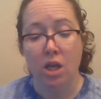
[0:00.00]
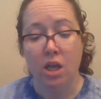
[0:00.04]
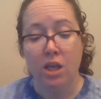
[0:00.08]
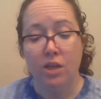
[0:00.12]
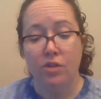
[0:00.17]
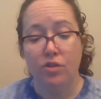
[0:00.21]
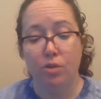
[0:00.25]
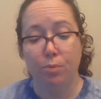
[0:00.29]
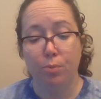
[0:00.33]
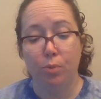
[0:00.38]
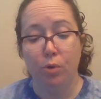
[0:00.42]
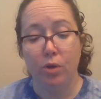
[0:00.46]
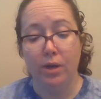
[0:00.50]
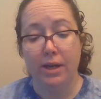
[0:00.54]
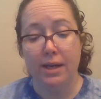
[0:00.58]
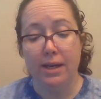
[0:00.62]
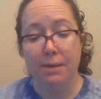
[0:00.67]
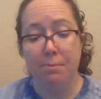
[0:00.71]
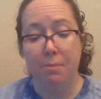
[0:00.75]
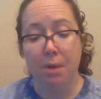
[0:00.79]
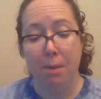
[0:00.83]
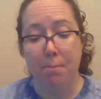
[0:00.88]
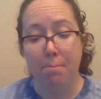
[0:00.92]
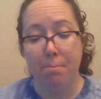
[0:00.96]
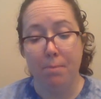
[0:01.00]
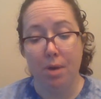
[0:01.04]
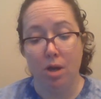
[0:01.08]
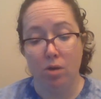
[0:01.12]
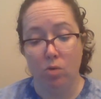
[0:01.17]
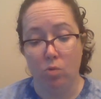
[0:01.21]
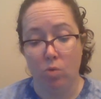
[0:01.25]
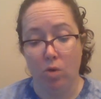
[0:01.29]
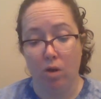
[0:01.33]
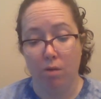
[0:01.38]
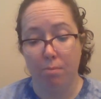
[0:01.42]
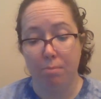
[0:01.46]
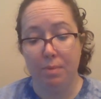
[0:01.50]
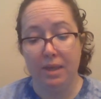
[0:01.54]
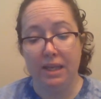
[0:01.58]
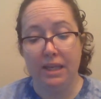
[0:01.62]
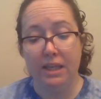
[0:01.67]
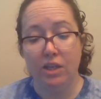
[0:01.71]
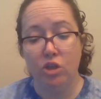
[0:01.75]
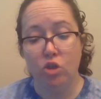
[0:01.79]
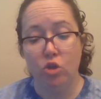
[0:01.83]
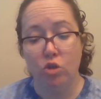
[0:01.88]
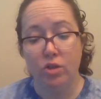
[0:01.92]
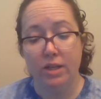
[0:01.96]
Supreme Mugwump,
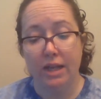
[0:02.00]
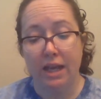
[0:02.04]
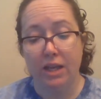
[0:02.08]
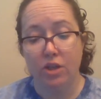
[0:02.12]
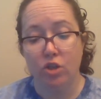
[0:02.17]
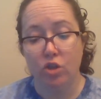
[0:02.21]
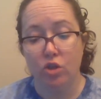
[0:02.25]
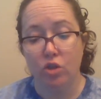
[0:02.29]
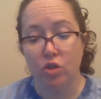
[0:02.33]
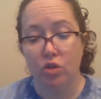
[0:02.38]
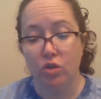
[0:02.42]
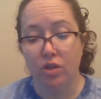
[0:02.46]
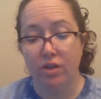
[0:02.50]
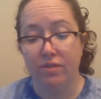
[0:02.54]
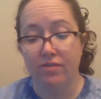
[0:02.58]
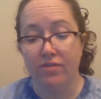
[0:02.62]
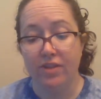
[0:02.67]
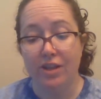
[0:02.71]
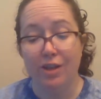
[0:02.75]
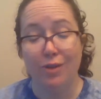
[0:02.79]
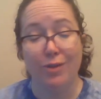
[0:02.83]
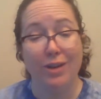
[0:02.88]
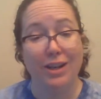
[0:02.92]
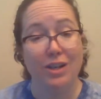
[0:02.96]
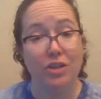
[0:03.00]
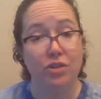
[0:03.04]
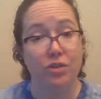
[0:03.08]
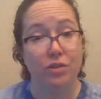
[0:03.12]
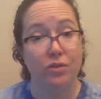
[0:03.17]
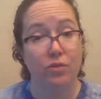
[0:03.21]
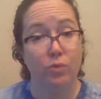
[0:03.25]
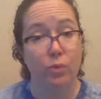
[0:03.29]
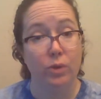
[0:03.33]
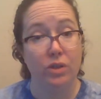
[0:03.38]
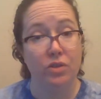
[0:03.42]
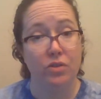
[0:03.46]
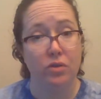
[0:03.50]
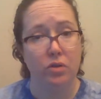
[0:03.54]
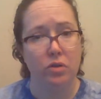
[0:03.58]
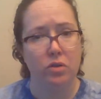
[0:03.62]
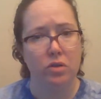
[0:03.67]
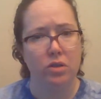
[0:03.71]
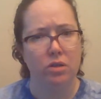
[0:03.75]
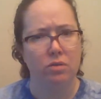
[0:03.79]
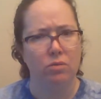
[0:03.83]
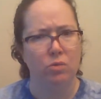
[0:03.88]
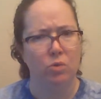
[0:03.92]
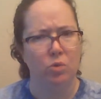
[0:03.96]
International Confederation of
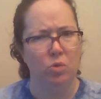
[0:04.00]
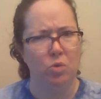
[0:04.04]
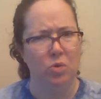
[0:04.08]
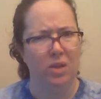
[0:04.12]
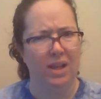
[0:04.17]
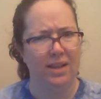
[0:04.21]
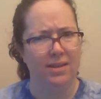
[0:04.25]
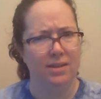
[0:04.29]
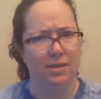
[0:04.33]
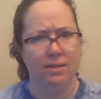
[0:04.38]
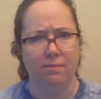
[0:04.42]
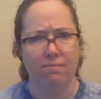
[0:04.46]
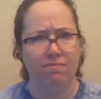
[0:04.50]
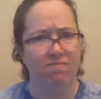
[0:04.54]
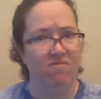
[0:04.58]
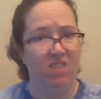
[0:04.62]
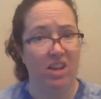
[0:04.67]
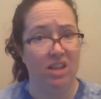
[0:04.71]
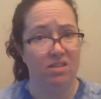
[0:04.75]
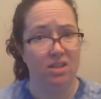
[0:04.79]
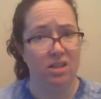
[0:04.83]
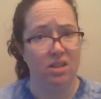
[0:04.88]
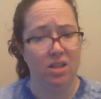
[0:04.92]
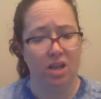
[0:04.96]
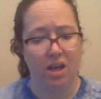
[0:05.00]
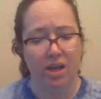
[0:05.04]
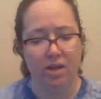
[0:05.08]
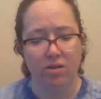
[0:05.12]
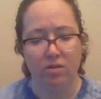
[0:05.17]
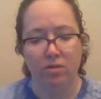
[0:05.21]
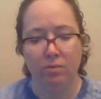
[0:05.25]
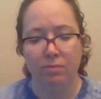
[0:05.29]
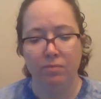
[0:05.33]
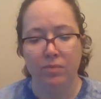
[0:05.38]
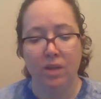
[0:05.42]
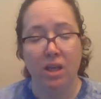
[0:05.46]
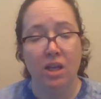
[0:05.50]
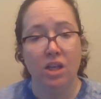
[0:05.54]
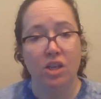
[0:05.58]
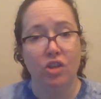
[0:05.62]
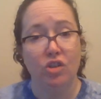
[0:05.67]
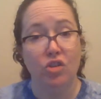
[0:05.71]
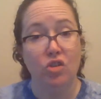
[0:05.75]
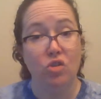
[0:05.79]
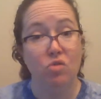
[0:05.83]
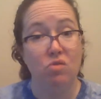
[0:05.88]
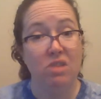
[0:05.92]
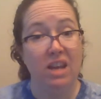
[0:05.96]
Wizards. Ooh, that's a fancy title.
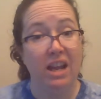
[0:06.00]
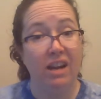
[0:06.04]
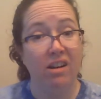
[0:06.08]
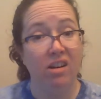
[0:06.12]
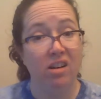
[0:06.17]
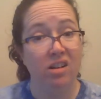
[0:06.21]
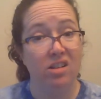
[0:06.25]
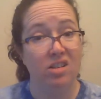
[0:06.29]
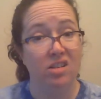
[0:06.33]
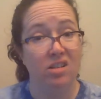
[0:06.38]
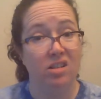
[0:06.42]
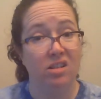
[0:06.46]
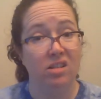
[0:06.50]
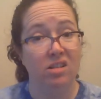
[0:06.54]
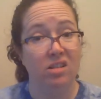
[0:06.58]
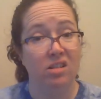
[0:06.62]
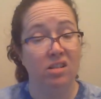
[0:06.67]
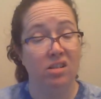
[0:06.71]
New character.